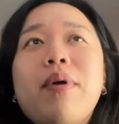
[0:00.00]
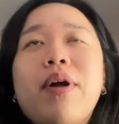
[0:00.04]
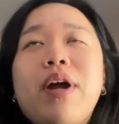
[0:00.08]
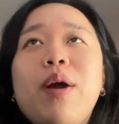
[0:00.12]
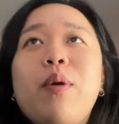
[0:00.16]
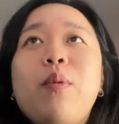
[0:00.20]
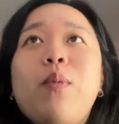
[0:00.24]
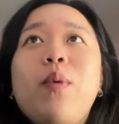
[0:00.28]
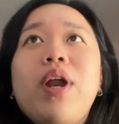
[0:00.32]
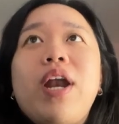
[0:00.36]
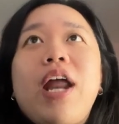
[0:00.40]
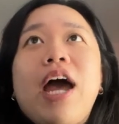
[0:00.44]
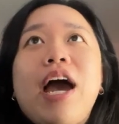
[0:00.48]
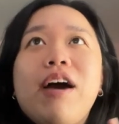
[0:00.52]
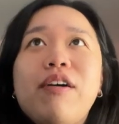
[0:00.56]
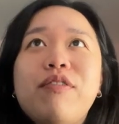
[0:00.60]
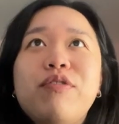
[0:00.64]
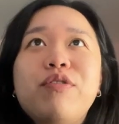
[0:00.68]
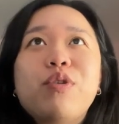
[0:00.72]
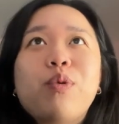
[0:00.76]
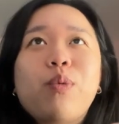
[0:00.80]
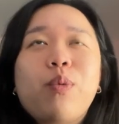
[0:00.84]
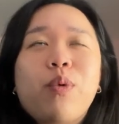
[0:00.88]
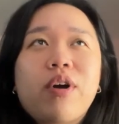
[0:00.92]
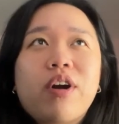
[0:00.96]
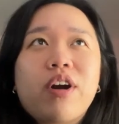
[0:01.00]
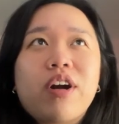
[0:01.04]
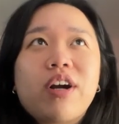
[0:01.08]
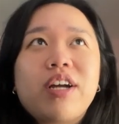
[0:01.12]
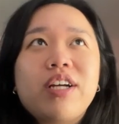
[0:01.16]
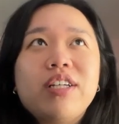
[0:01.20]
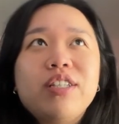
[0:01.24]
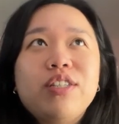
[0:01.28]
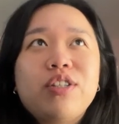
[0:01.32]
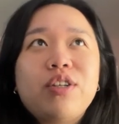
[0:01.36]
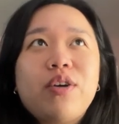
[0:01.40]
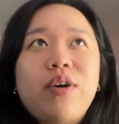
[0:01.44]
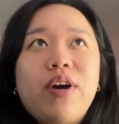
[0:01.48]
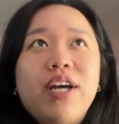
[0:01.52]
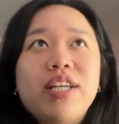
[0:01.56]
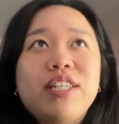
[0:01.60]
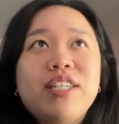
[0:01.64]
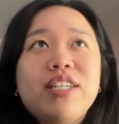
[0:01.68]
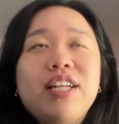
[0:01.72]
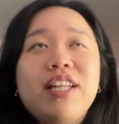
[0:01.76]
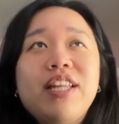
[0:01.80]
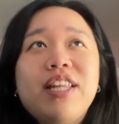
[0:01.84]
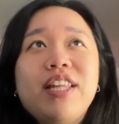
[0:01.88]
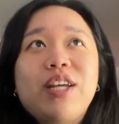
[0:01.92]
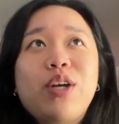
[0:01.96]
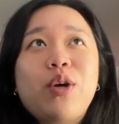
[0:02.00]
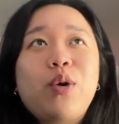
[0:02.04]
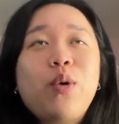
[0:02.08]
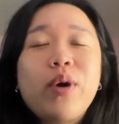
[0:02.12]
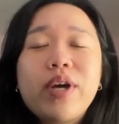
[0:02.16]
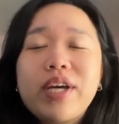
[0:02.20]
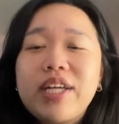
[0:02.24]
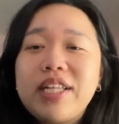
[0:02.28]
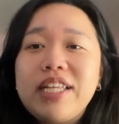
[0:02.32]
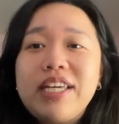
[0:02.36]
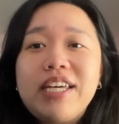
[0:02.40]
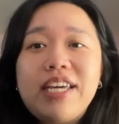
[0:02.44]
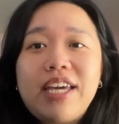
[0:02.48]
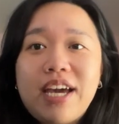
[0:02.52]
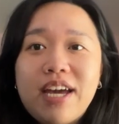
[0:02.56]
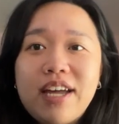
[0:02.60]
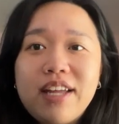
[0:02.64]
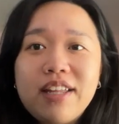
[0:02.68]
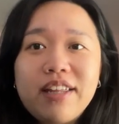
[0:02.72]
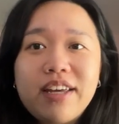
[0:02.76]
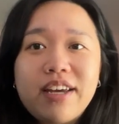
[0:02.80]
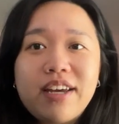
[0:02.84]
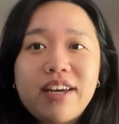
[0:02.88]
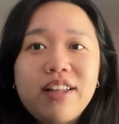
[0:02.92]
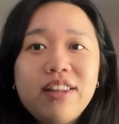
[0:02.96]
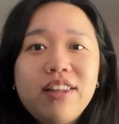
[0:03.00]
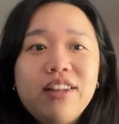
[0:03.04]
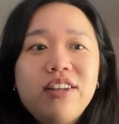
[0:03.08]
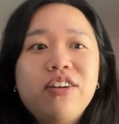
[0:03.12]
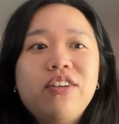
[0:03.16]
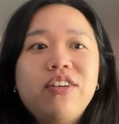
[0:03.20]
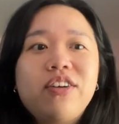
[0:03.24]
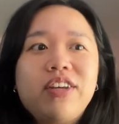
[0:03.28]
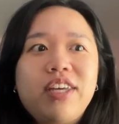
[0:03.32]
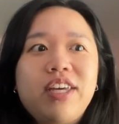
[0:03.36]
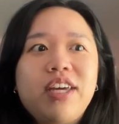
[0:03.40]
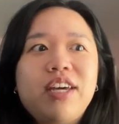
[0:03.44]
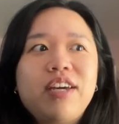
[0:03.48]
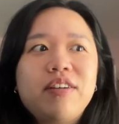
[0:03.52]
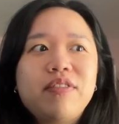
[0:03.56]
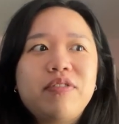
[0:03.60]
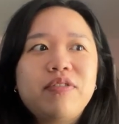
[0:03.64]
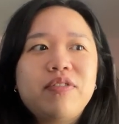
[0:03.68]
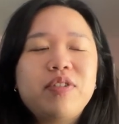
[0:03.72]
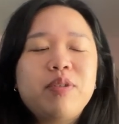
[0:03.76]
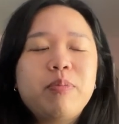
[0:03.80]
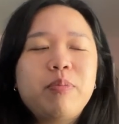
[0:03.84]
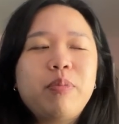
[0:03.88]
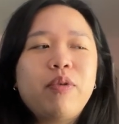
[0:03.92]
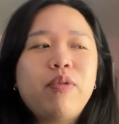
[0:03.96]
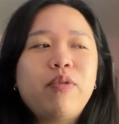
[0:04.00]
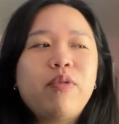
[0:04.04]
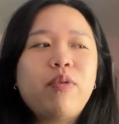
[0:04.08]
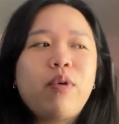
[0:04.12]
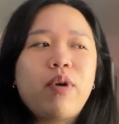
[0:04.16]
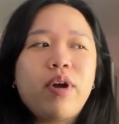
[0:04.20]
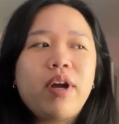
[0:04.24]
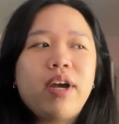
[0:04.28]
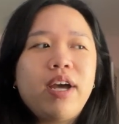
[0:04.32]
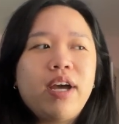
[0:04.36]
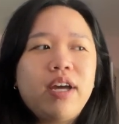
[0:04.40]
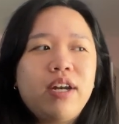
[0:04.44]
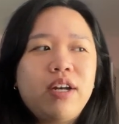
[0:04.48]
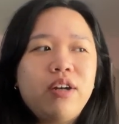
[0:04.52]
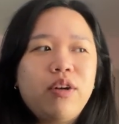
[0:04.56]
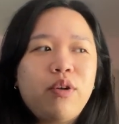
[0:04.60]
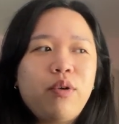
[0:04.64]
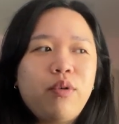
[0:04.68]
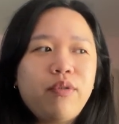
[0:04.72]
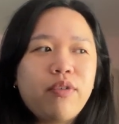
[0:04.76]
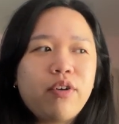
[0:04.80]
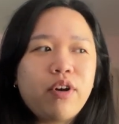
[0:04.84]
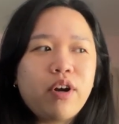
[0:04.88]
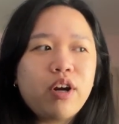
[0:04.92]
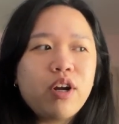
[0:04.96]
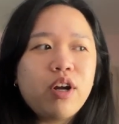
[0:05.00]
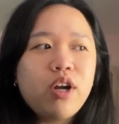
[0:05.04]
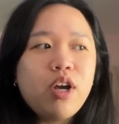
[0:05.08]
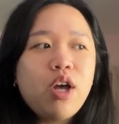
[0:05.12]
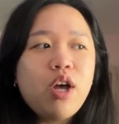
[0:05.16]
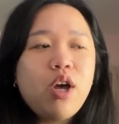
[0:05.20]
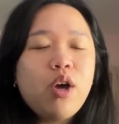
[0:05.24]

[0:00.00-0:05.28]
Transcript: I went after work, and so I had to quickly get like a little gift before I headed over.